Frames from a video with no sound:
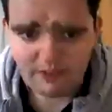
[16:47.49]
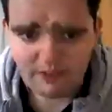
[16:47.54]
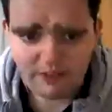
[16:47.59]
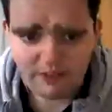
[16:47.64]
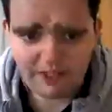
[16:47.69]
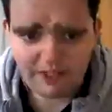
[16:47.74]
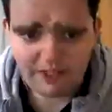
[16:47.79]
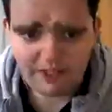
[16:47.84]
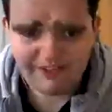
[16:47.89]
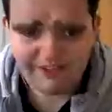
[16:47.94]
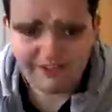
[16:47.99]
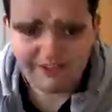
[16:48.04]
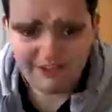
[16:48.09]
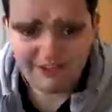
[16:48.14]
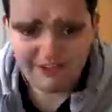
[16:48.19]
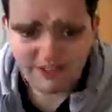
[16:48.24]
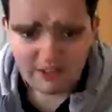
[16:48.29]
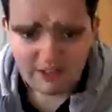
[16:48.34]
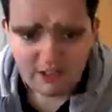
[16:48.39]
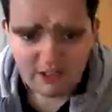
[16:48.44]

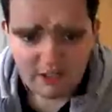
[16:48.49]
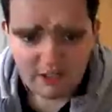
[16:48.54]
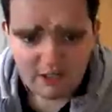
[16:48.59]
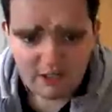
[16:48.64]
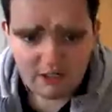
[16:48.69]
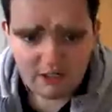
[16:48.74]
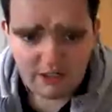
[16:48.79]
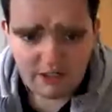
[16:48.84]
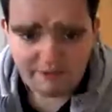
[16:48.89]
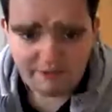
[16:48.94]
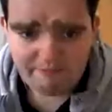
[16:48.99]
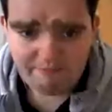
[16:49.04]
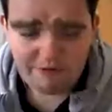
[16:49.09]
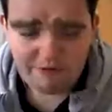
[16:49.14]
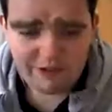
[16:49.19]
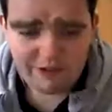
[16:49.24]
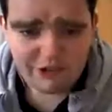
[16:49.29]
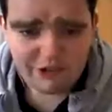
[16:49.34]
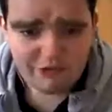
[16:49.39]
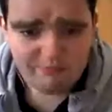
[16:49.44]
Uh,
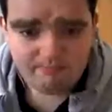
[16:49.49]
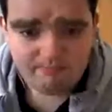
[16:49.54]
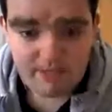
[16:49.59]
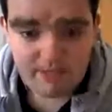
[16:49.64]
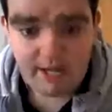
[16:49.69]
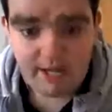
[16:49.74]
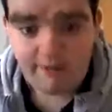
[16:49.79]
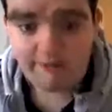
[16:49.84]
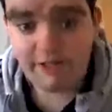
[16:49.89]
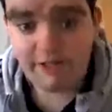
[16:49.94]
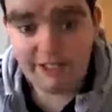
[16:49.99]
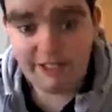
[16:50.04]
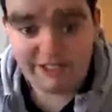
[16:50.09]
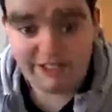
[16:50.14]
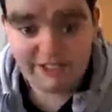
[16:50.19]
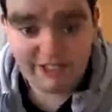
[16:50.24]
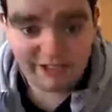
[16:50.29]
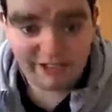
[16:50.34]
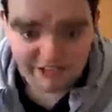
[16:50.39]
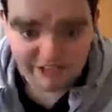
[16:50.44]
which thankfully I
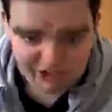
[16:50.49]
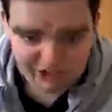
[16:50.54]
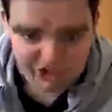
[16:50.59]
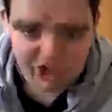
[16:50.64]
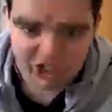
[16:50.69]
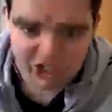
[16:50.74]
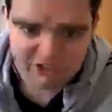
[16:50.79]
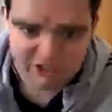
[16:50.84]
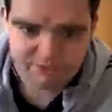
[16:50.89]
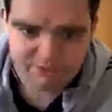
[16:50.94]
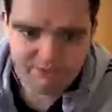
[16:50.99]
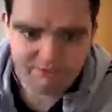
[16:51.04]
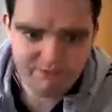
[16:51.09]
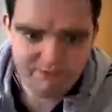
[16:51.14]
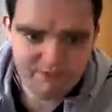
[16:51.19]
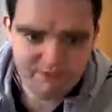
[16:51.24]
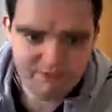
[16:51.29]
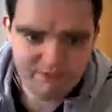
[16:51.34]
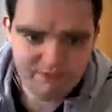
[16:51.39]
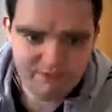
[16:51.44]
started just
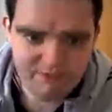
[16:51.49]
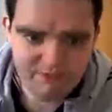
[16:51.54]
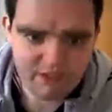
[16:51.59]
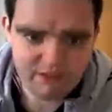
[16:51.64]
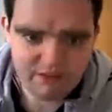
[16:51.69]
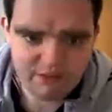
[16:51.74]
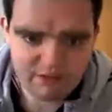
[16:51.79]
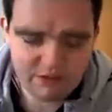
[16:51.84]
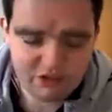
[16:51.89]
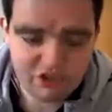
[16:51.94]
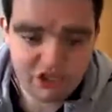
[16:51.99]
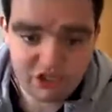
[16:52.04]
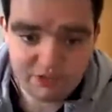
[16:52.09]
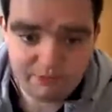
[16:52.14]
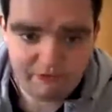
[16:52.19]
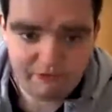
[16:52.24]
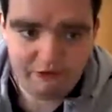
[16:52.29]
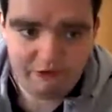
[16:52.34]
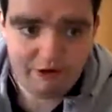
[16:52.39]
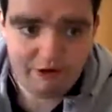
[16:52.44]

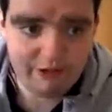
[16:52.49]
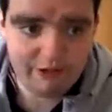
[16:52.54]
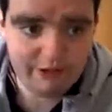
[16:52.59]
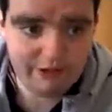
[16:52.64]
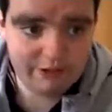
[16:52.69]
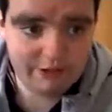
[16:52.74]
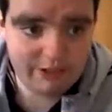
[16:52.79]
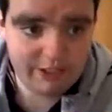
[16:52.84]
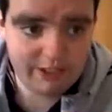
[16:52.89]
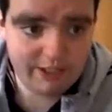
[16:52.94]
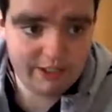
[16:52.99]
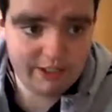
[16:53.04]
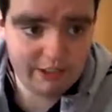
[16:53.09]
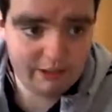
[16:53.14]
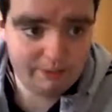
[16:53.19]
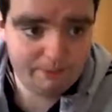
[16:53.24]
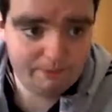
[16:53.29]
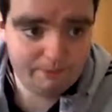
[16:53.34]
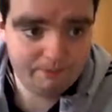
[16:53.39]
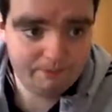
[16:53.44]
before
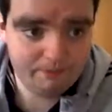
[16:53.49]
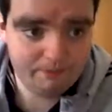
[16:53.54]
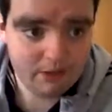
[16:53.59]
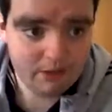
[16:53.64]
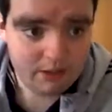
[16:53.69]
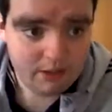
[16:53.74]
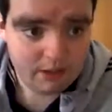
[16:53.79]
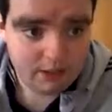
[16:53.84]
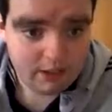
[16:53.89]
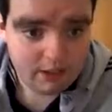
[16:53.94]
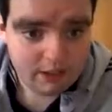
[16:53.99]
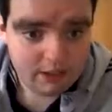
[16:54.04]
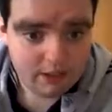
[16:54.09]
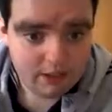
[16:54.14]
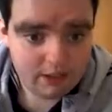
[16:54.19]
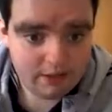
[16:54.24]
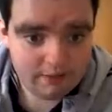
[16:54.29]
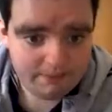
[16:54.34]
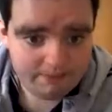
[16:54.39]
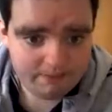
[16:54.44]
the